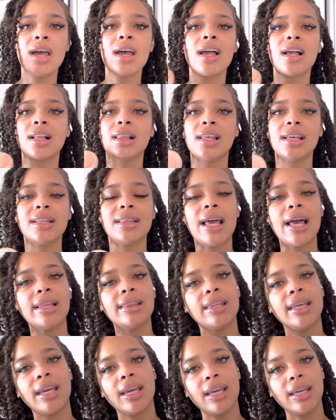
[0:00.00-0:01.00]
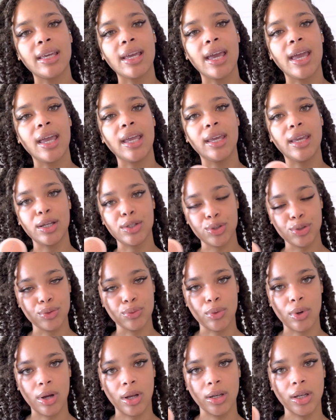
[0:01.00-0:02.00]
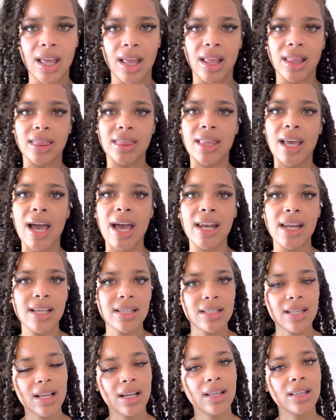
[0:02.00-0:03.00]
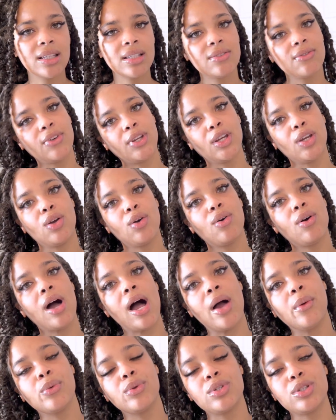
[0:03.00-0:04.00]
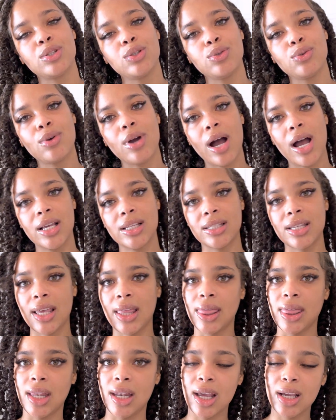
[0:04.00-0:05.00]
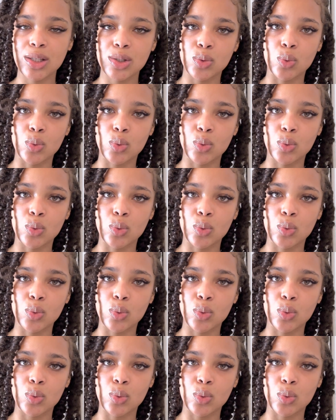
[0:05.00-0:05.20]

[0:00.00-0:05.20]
click that link and get you one. That is the end of this video. I will see you guys in the next